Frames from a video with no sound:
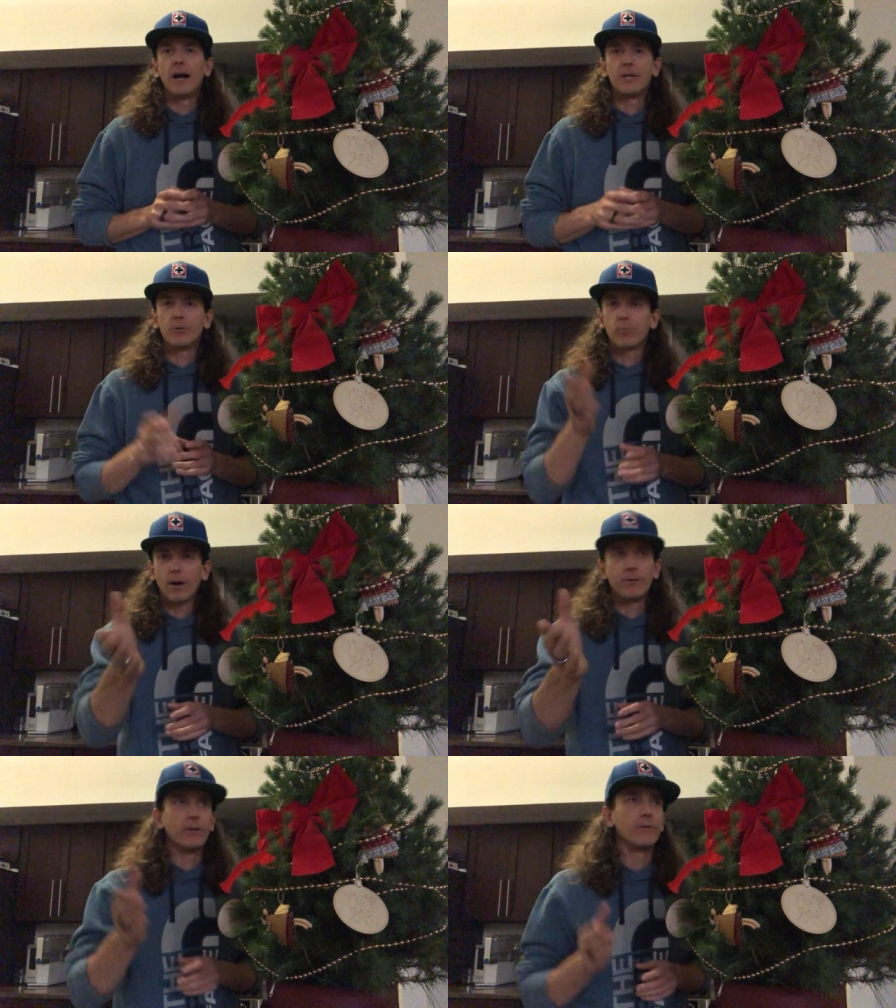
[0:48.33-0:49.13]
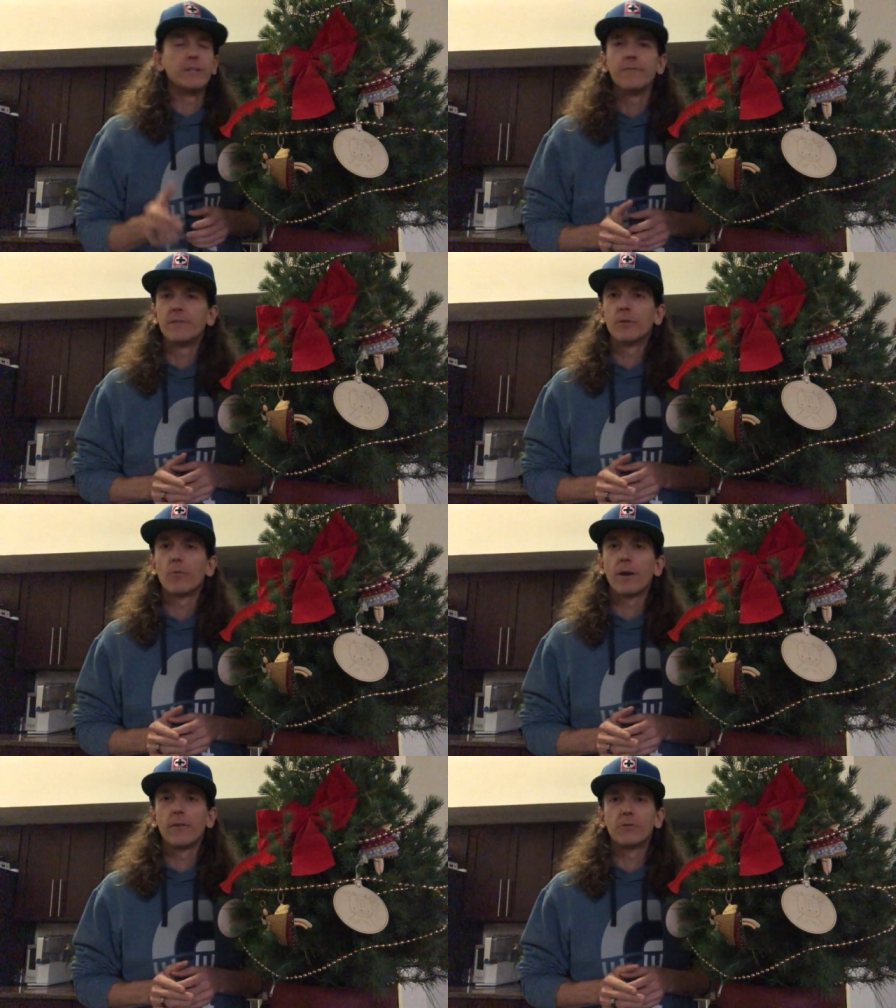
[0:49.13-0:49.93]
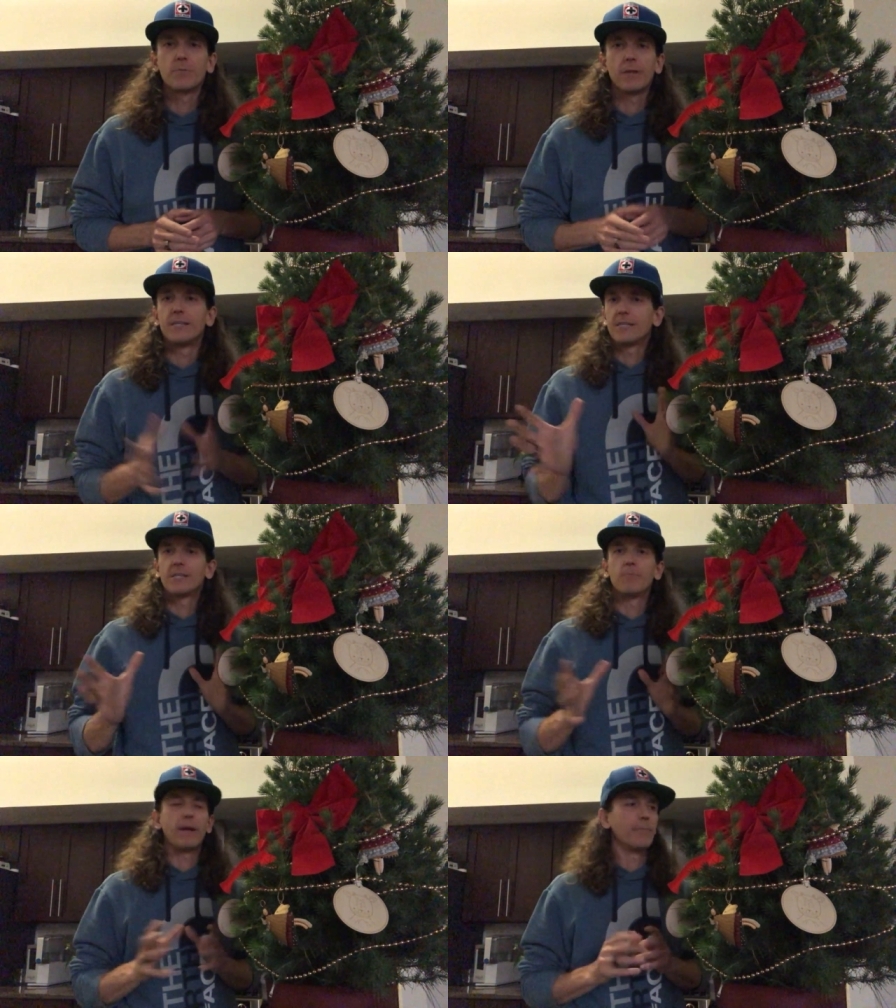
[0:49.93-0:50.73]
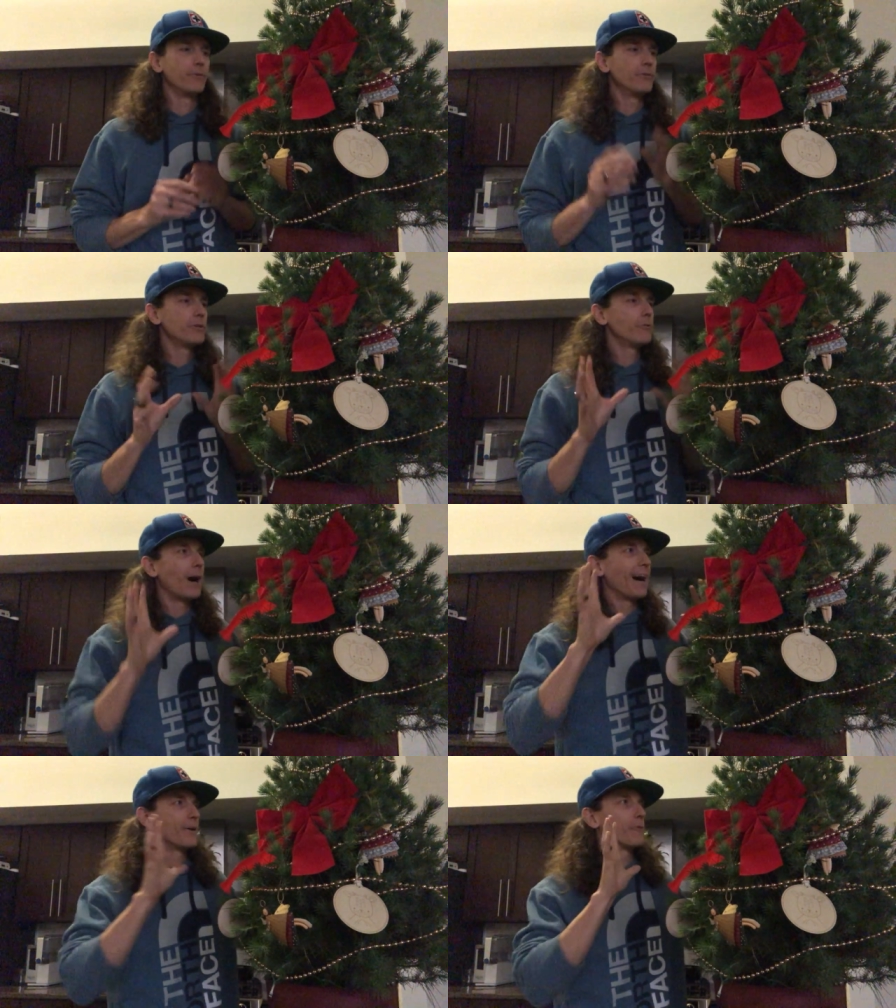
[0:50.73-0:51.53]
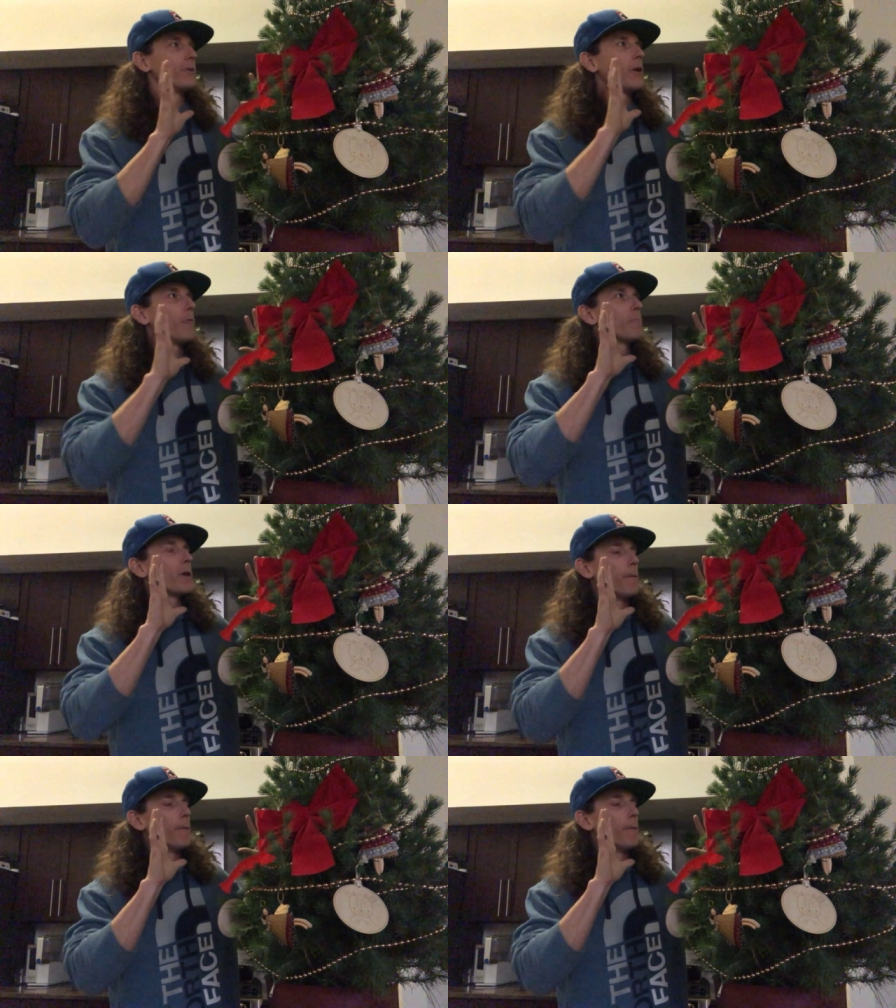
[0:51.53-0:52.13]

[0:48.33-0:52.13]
You probably don't live near one of those places. Maybe you do, I don't know.